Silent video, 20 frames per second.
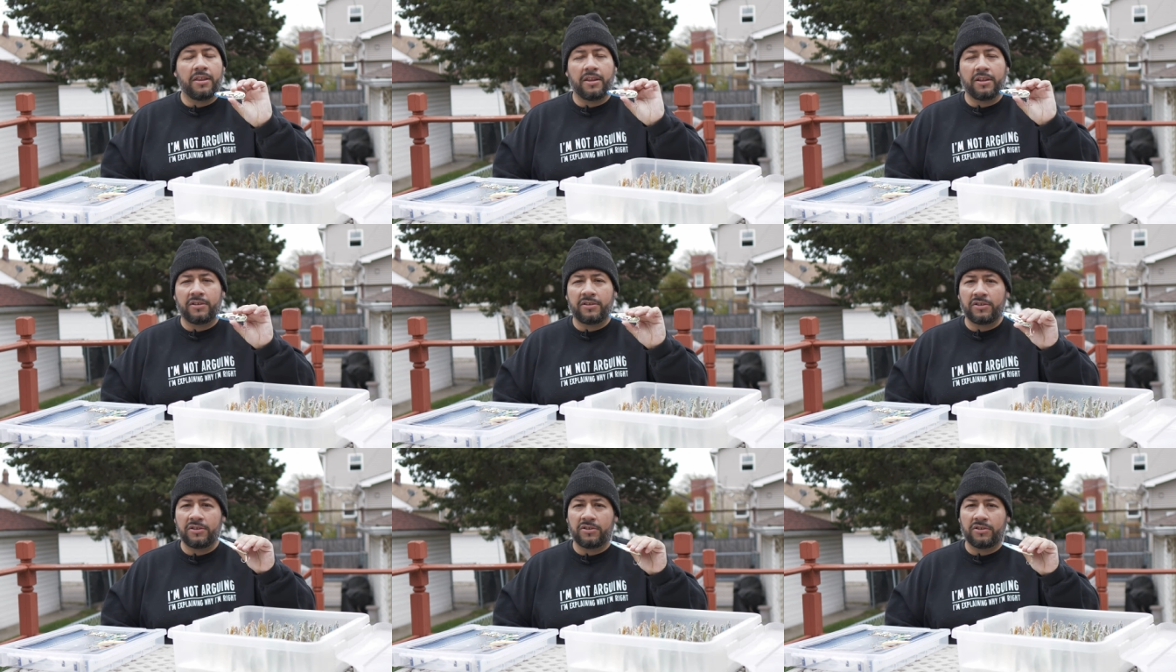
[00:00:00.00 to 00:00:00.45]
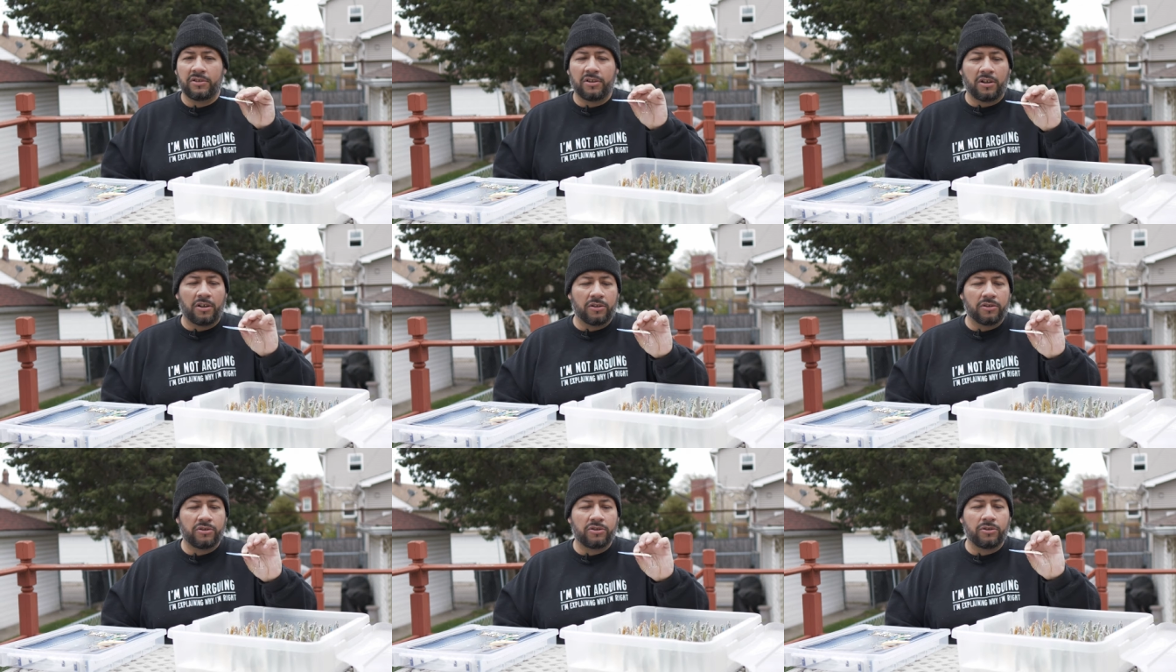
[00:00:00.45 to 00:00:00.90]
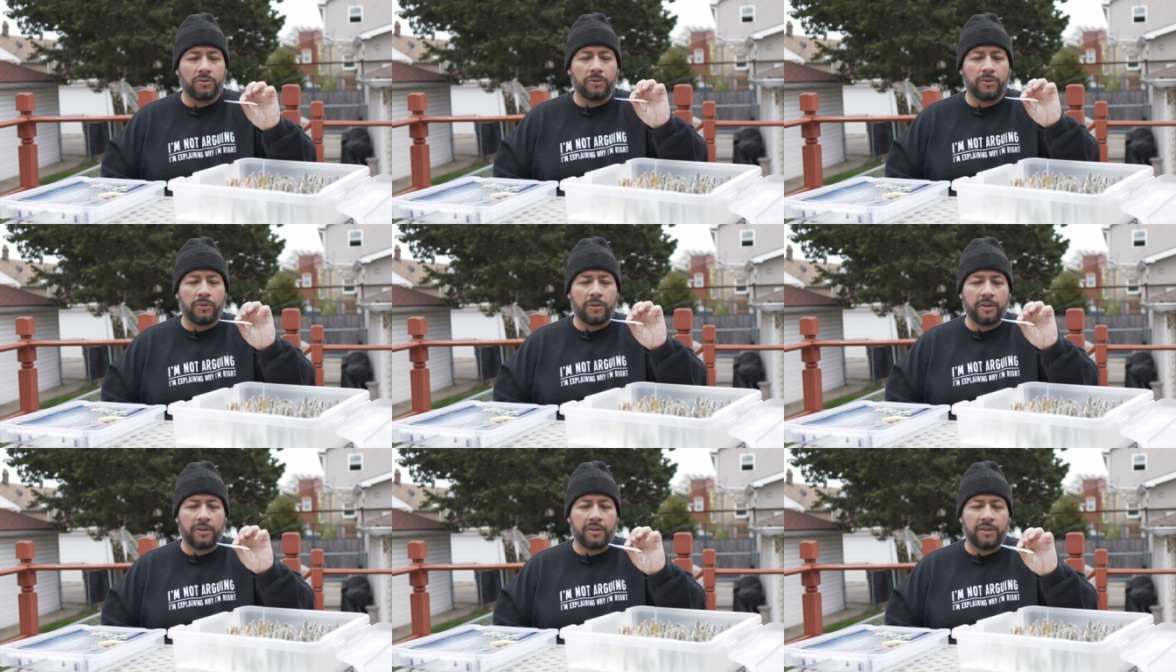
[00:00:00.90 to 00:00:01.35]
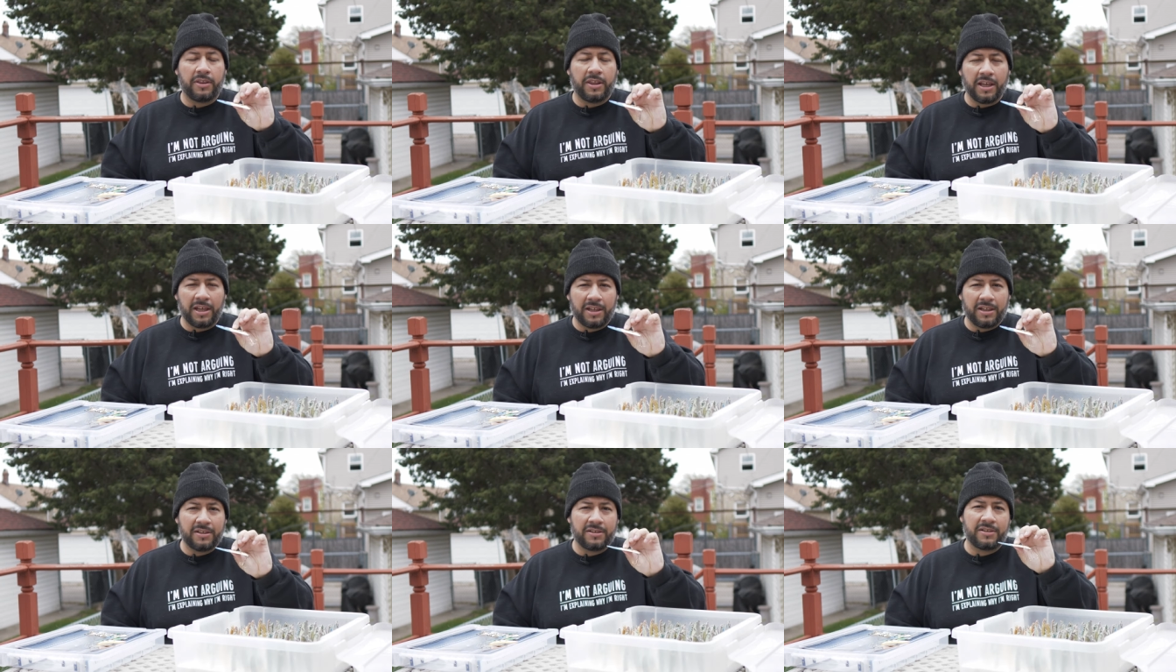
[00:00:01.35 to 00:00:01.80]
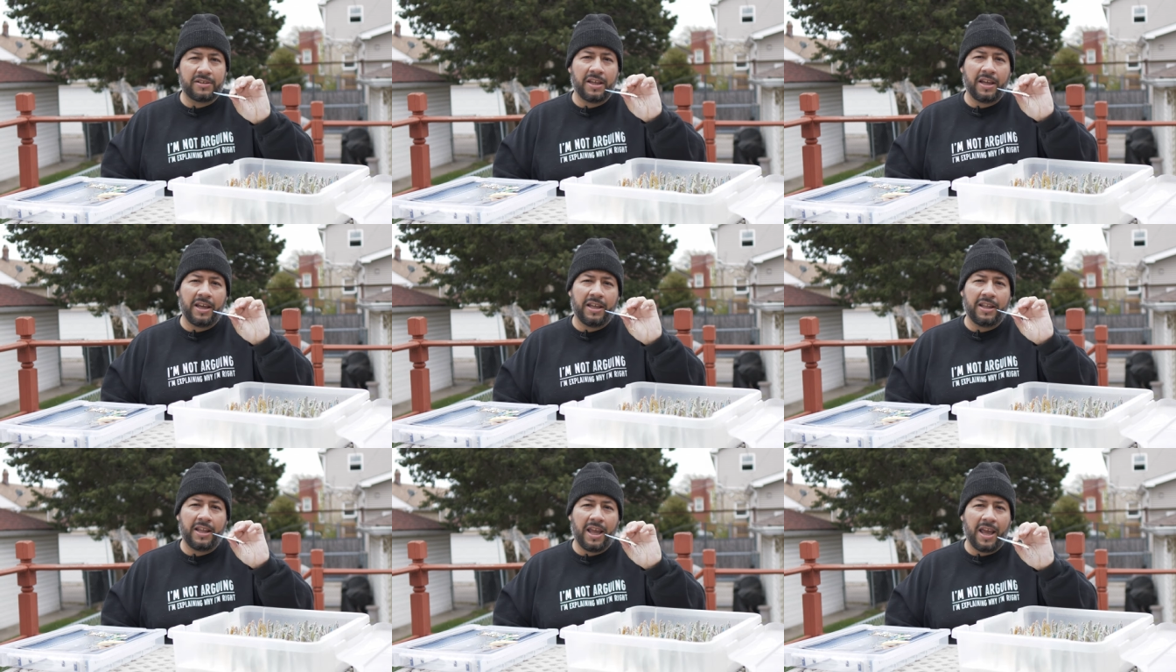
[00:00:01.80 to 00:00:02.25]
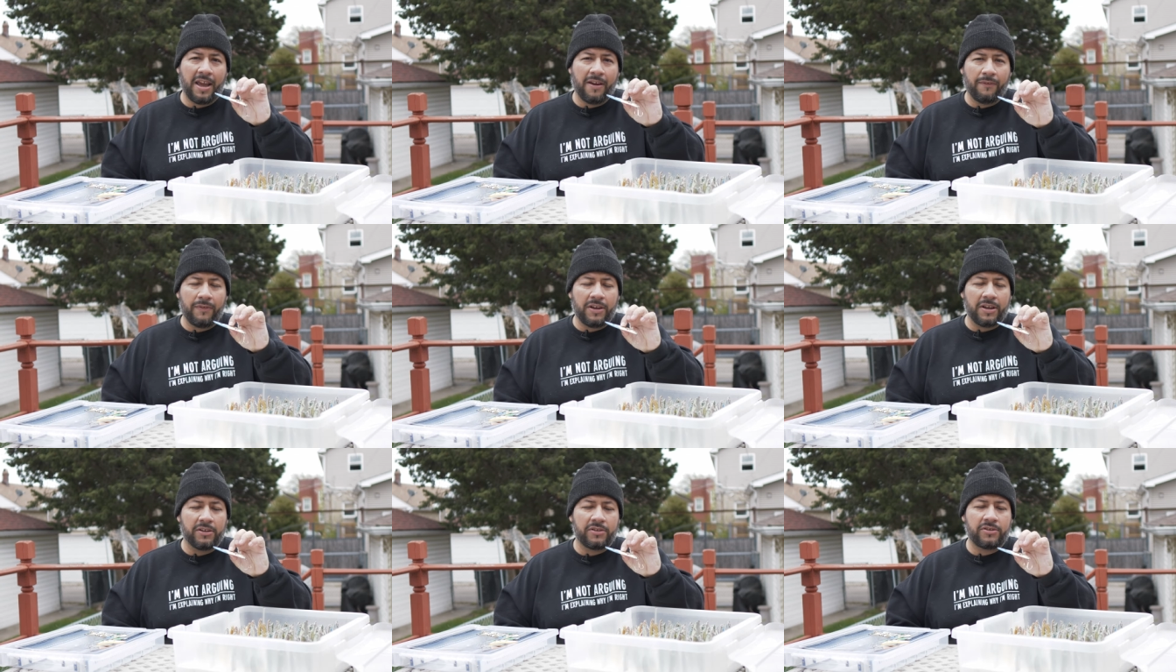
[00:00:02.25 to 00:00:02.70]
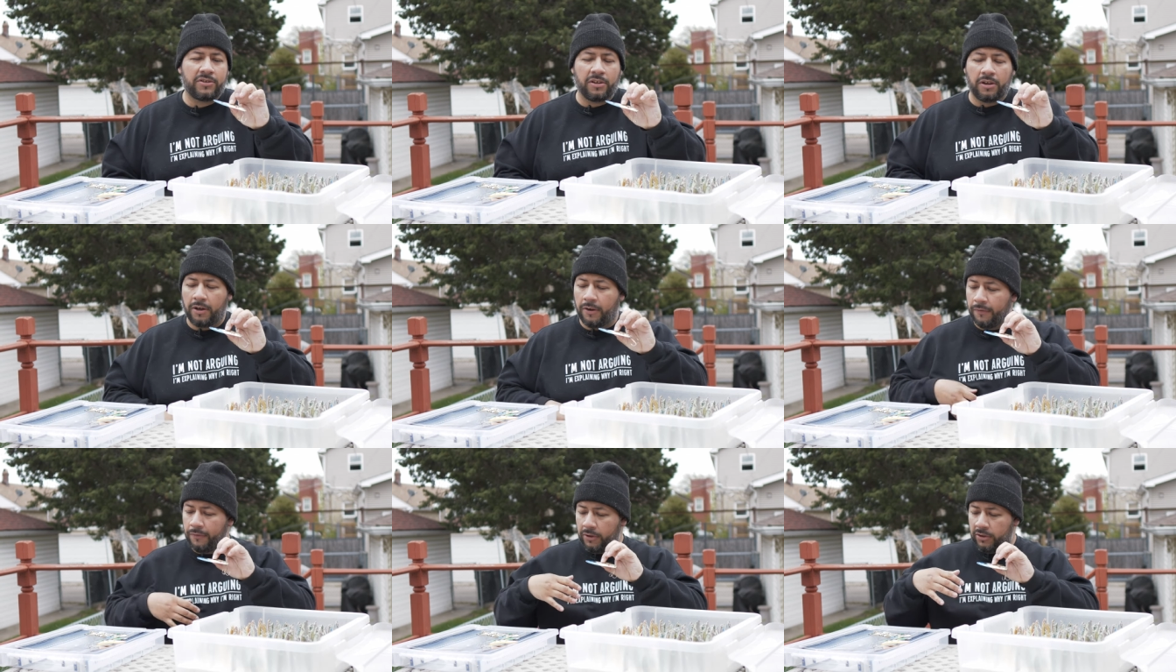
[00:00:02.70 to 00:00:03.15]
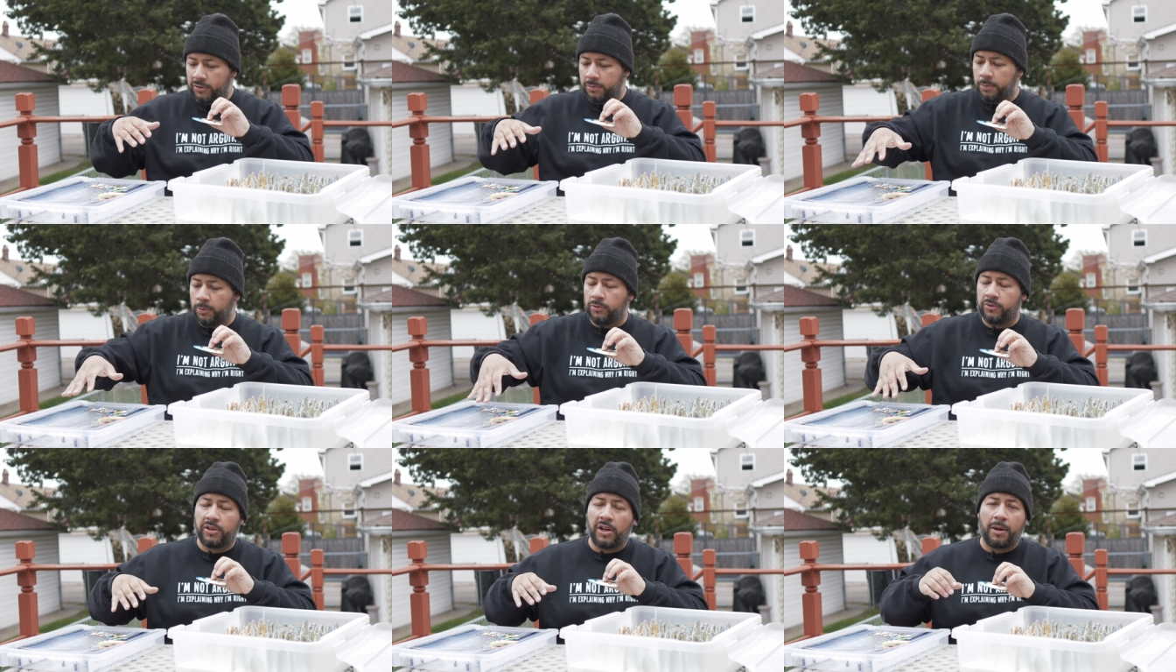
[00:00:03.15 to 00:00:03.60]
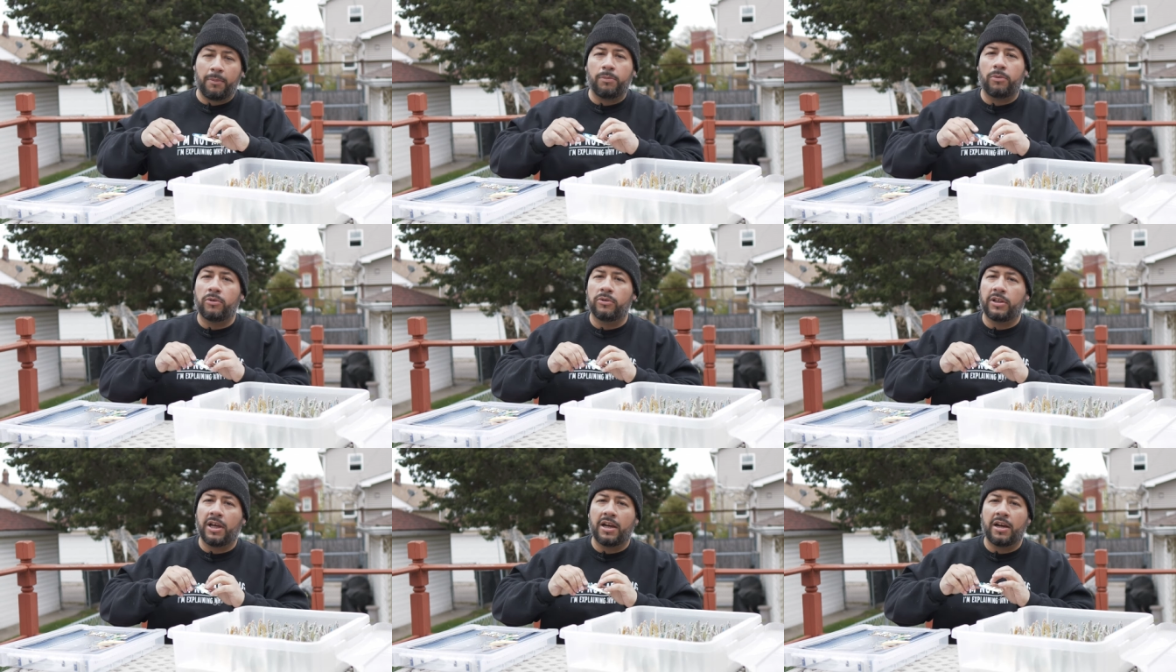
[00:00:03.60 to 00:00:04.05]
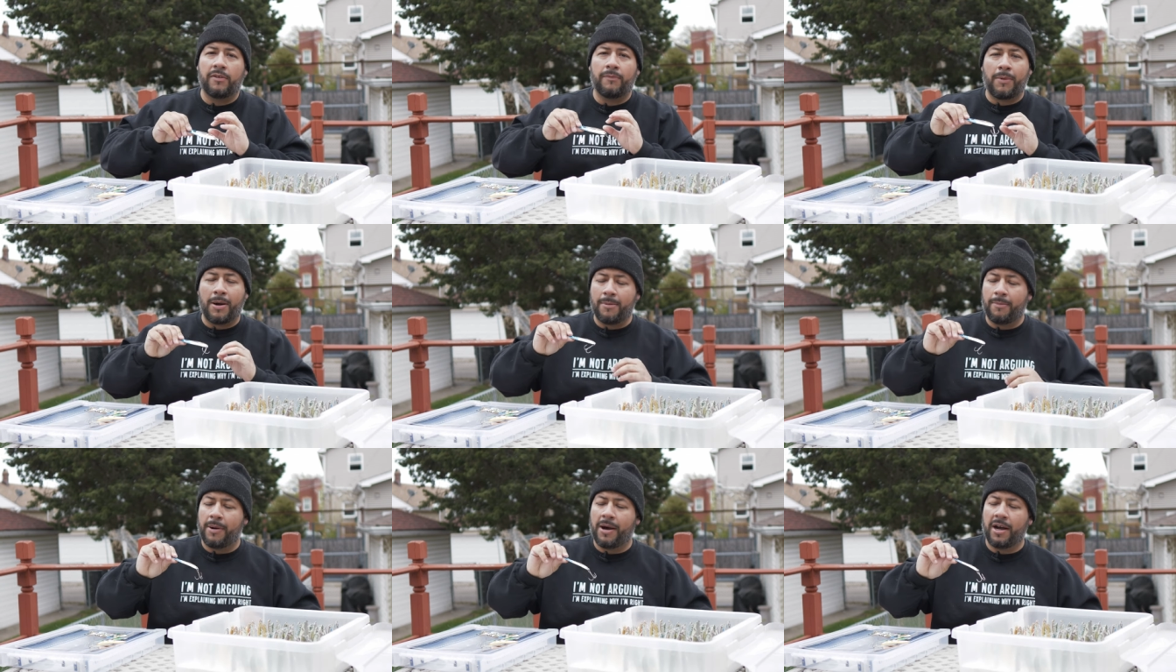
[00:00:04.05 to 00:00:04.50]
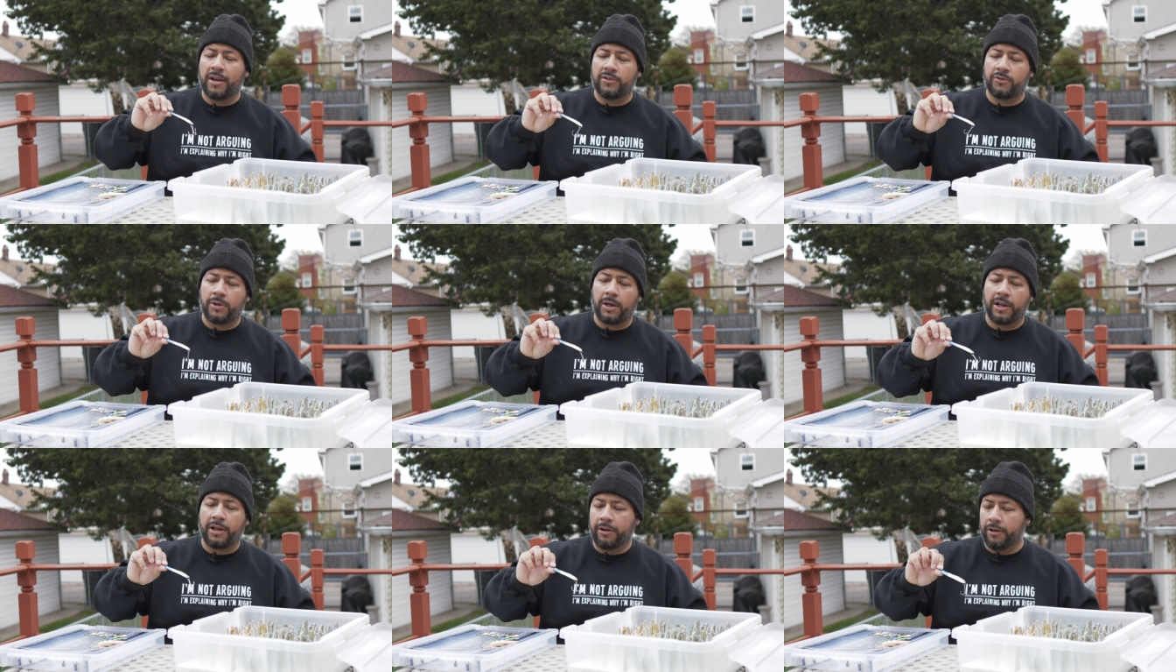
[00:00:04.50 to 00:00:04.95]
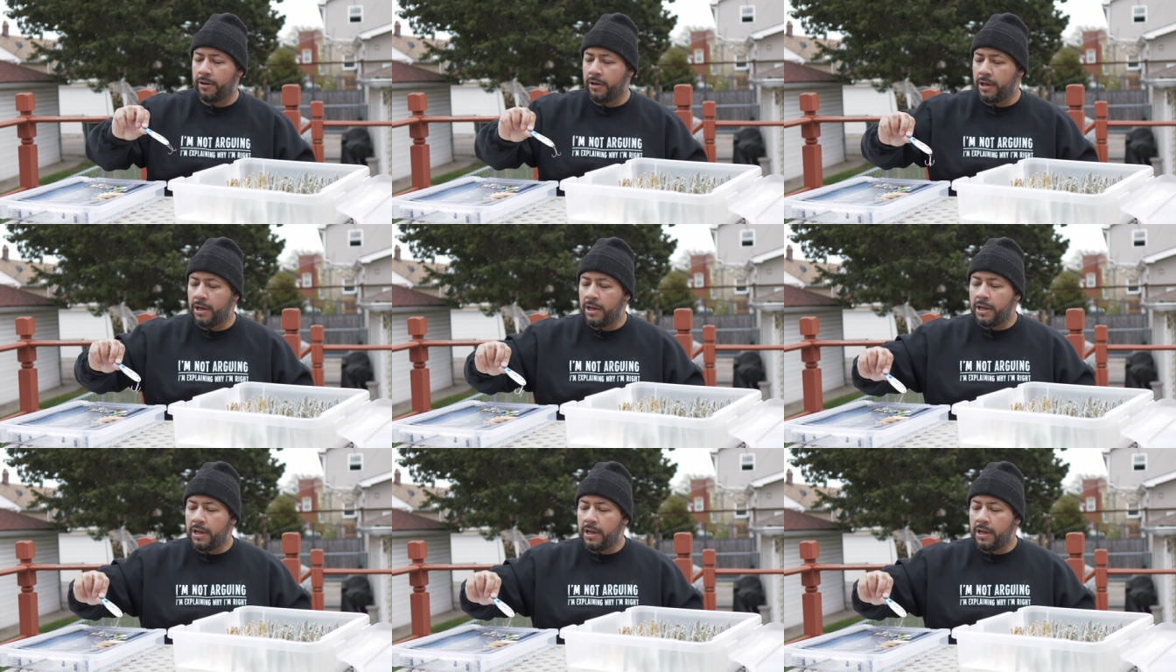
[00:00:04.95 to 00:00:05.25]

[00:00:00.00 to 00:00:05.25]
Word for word: This is also the thickest and heaviest of the spoons that I pulled out of my box right here.